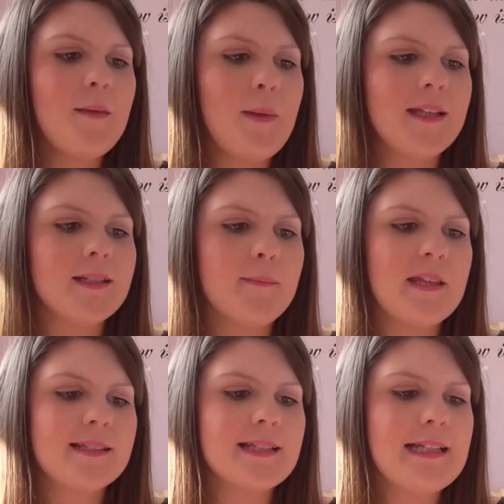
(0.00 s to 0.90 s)
And I picked up
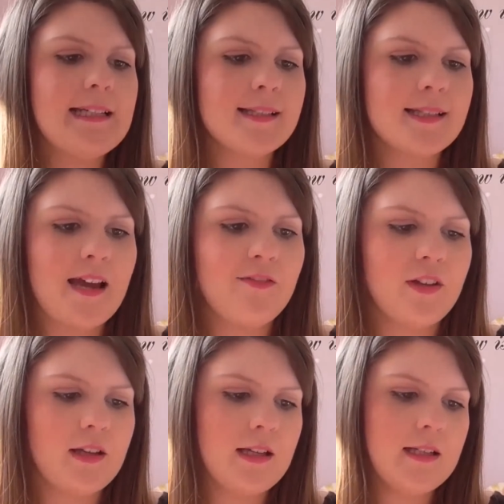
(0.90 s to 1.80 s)
this Lee
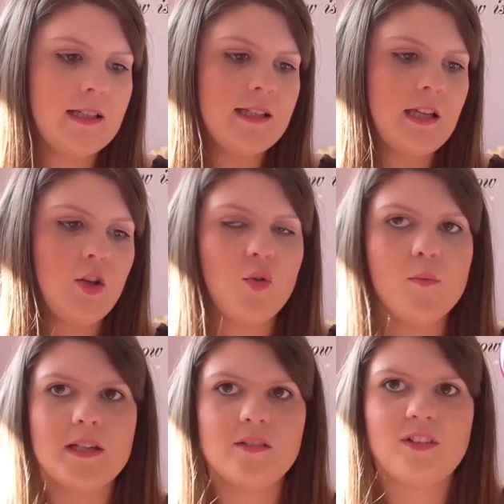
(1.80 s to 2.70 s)
Stafford
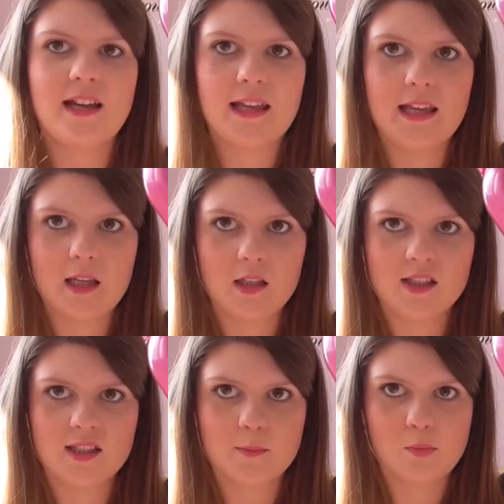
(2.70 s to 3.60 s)
dehumidifying
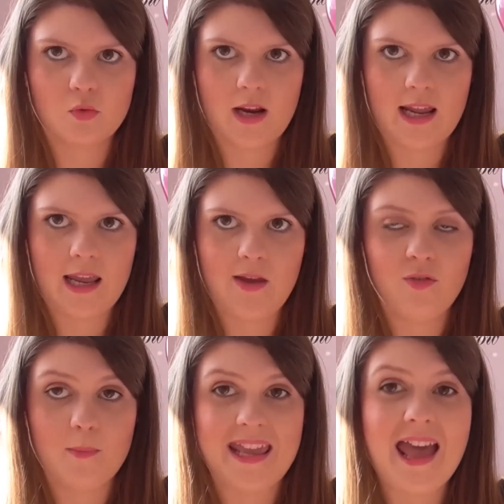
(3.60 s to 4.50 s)
spray
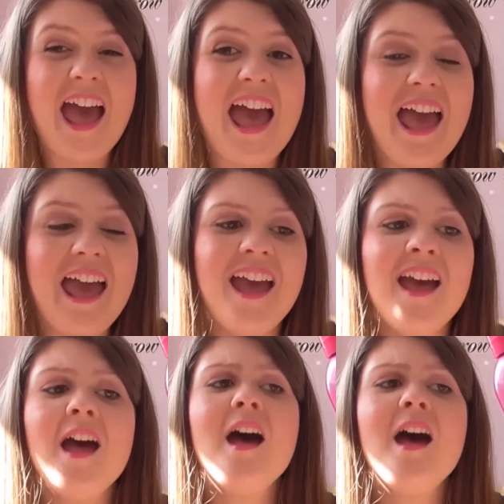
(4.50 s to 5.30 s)
for my hair.